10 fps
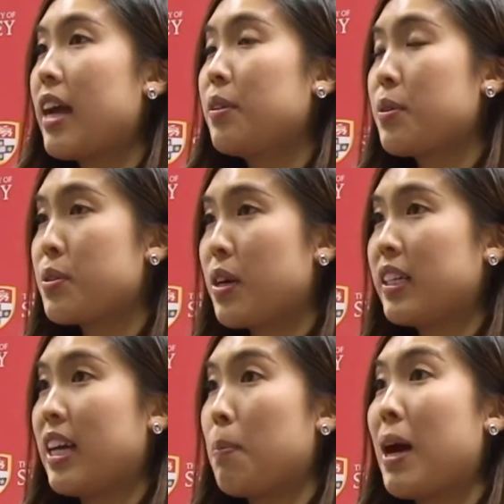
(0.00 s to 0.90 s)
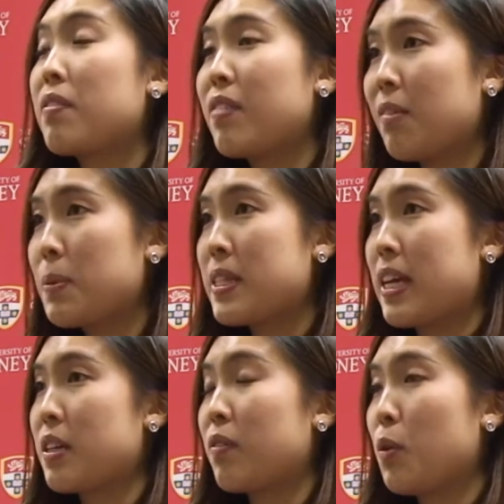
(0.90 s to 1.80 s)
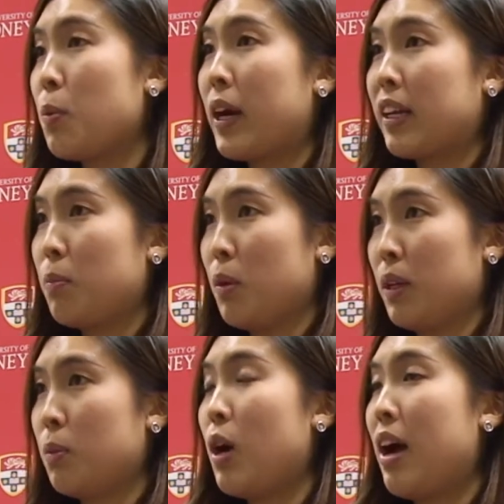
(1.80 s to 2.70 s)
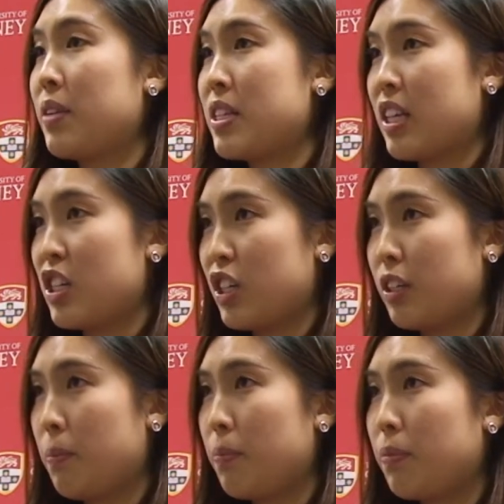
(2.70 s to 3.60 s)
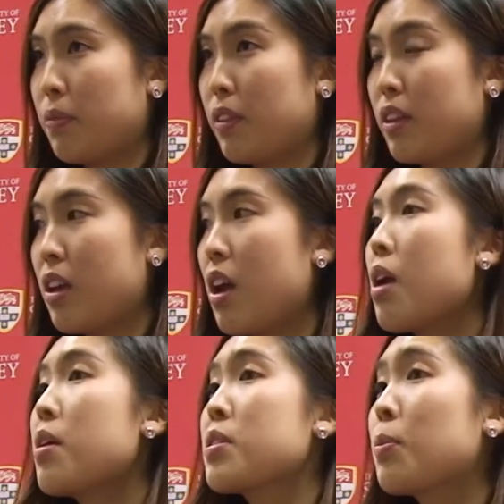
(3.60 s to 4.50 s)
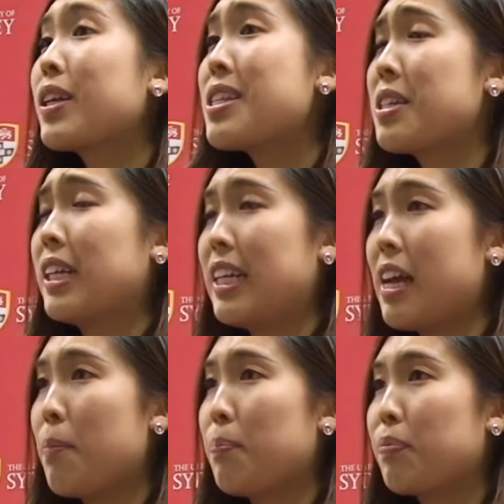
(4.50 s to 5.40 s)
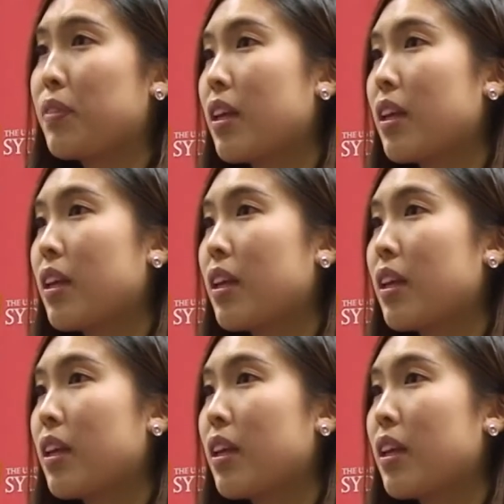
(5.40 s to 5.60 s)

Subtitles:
And in Australia, about 5% of all pregnant women will have this condition. So what is GDM?